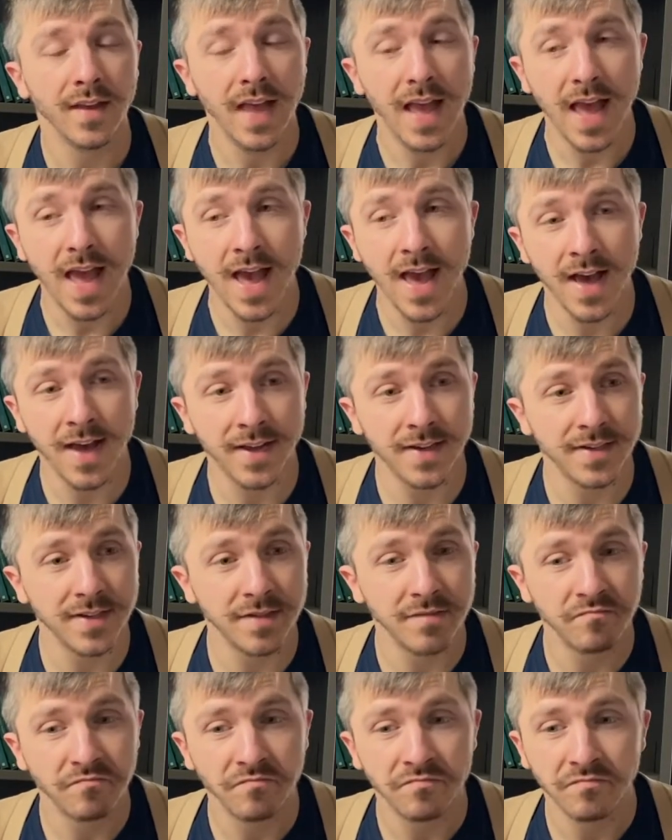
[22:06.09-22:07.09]
And
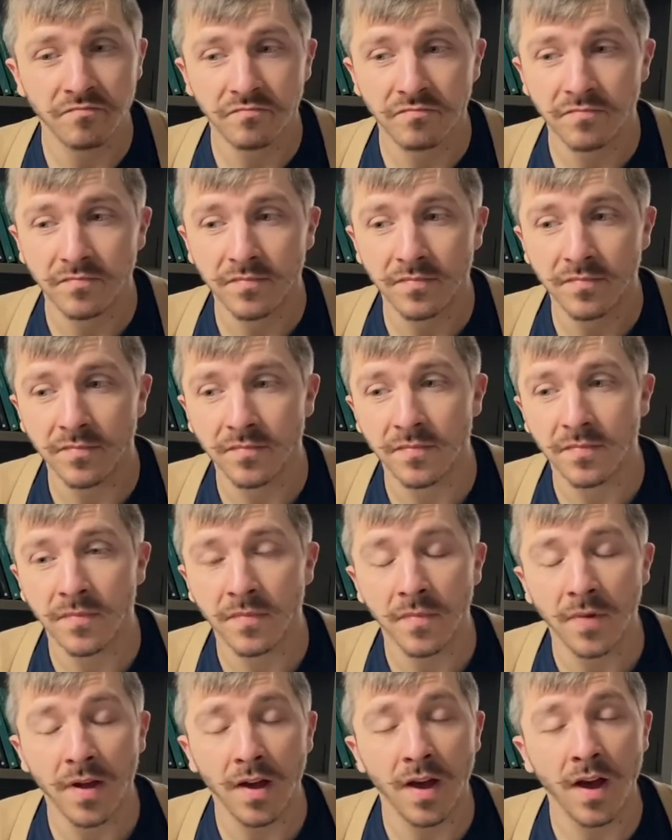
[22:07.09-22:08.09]

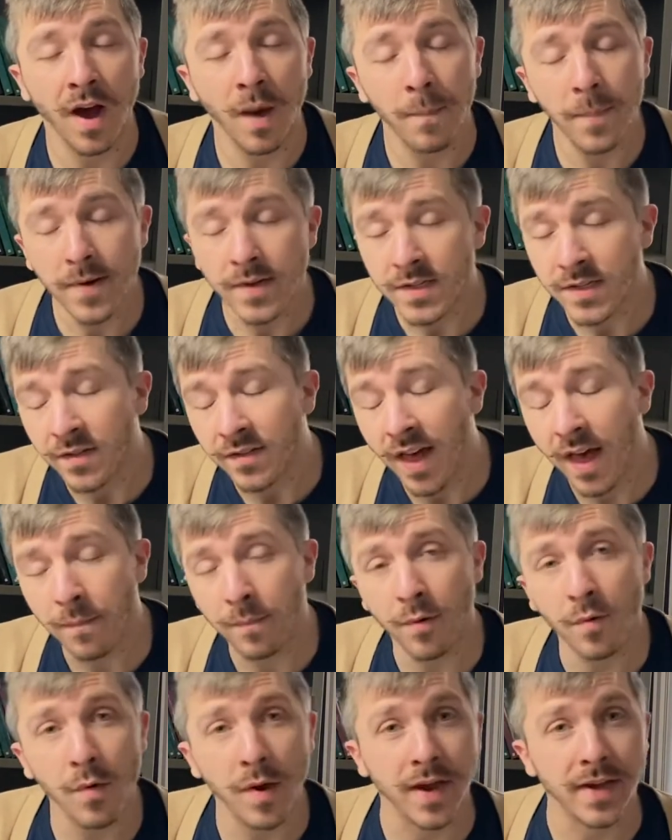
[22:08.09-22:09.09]
up until that
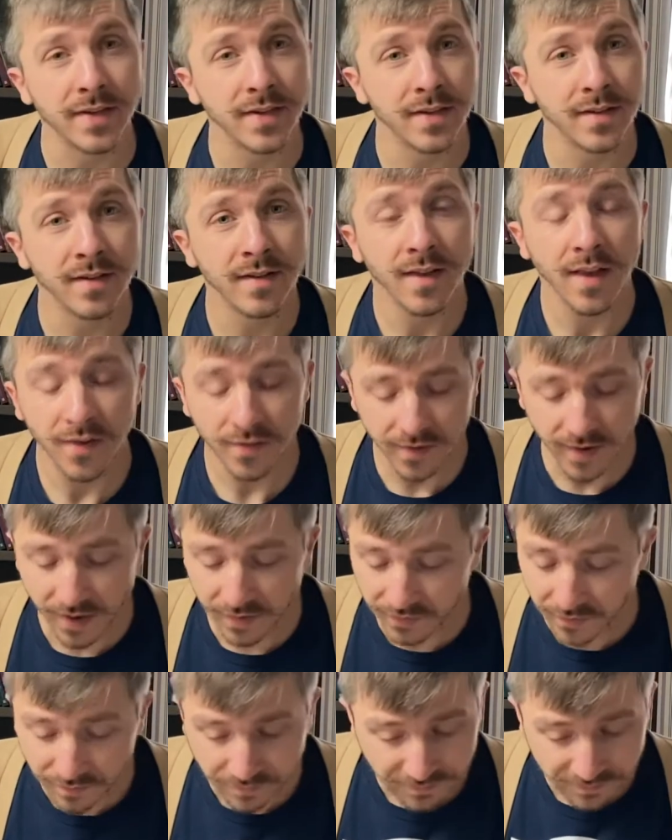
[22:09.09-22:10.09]
point, he
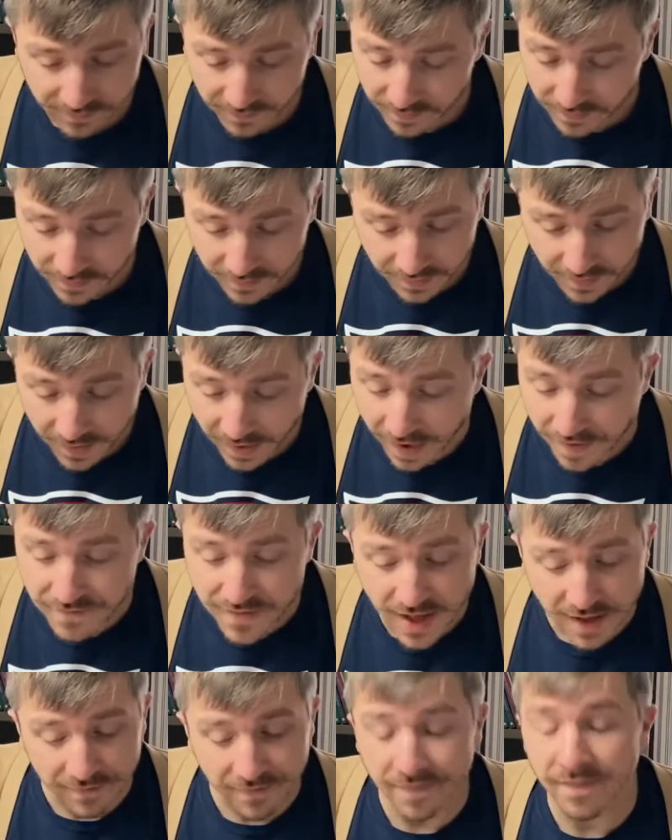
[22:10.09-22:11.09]
says, "I have
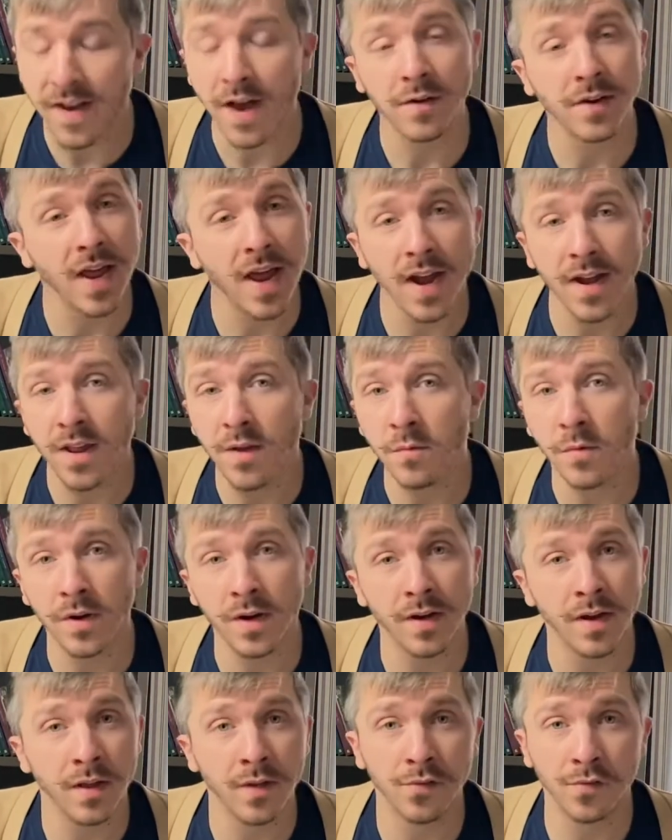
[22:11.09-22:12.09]
not found anyone
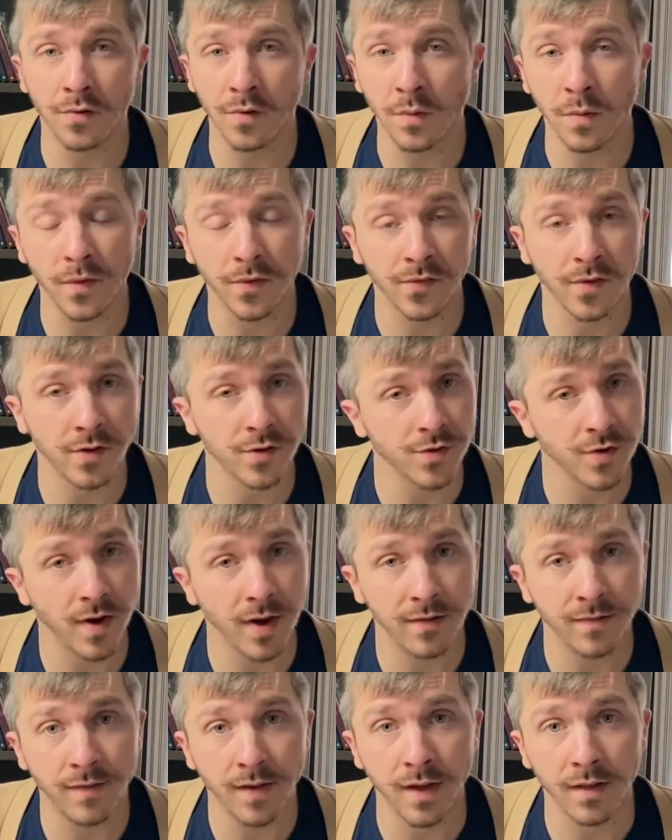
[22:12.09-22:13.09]
in Israel with such
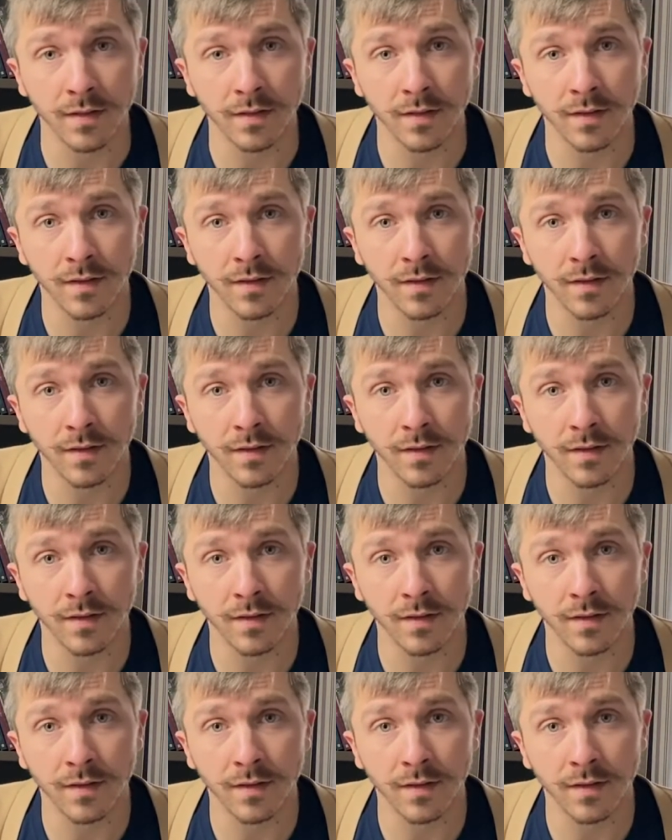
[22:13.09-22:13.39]
great faith."